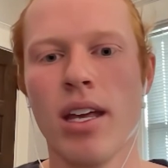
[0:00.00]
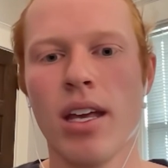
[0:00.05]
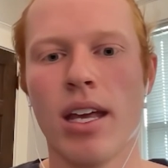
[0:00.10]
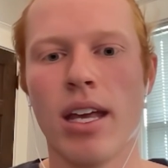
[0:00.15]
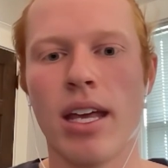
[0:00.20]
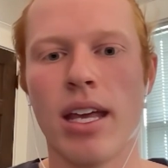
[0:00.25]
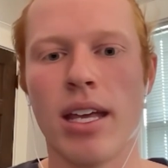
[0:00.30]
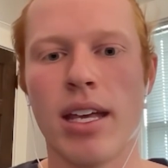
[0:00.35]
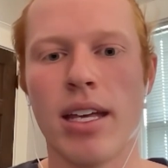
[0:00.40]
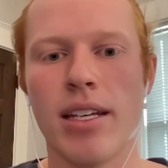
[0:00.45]

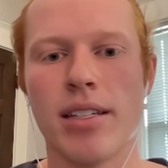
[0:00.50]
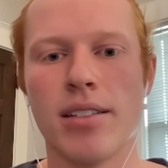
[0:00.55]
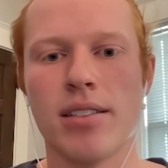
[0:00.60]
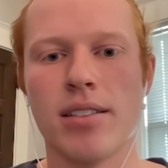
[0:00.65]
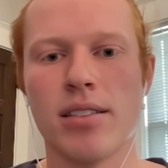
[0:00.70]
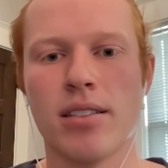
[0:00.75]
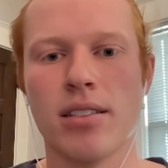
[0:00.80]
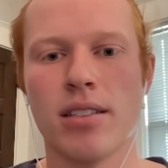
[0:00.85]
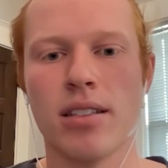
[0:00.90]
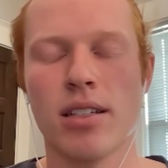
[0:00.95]

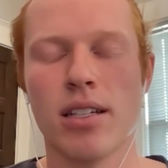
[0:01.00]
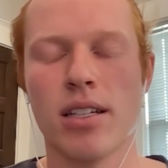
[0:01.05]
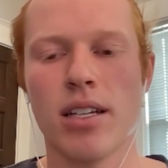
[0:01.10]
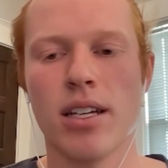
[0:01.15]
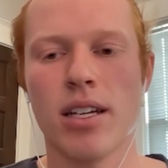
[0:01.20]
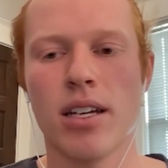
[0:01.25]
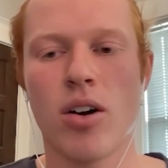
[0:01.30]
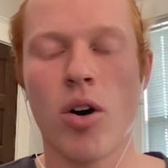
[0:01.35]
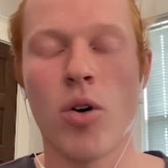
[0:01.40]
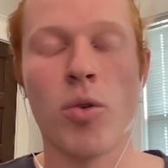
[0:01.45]

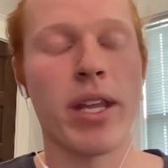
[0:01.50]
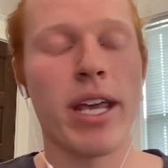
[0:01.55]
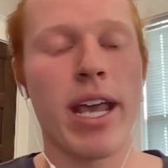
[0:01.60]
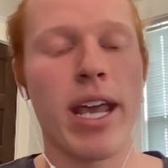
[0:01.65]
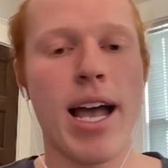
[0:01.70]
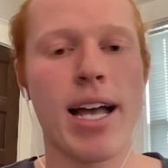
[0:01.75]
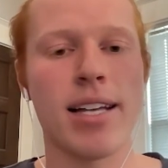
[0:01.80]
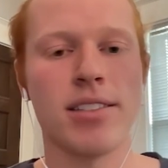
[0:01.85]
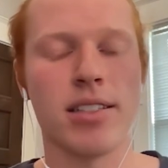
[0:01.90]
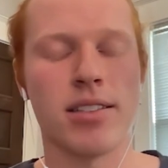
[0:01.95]

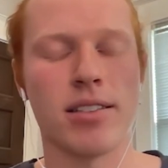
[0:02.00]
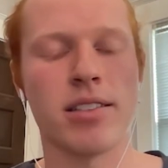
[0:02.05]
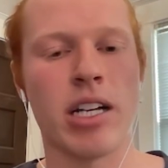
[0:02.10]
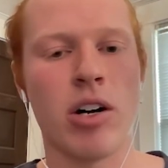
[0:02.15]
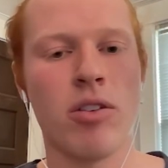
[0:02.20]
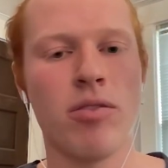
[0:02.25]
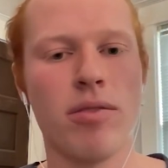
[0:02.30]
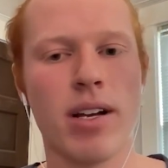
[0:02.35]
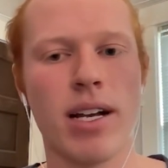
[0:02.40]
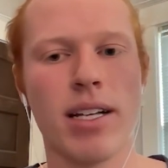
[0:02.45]
has
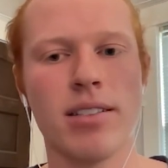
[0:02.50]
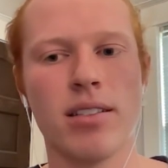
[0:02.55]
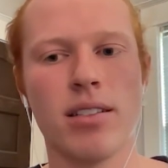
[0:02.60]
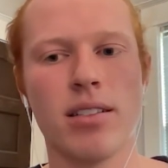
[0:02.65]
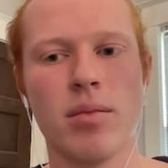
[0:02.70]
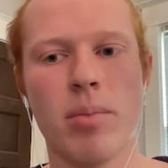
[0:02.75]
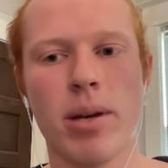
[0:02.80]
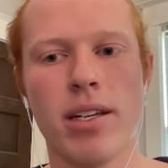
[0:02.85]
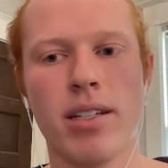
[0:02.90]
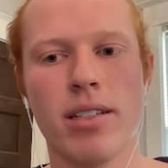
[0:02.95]
itself as a
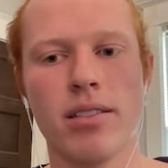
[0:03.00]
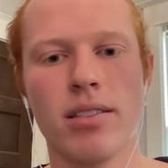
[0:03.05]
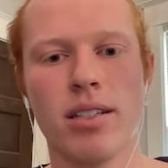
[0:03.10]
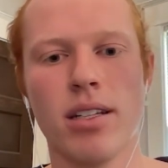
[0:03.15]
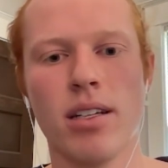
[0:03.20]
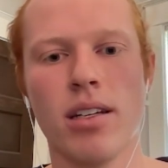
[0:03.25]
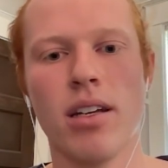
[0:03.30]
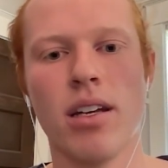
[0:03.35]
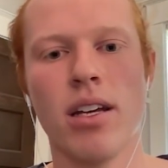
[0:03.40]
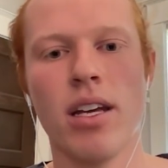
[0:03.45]
dependency,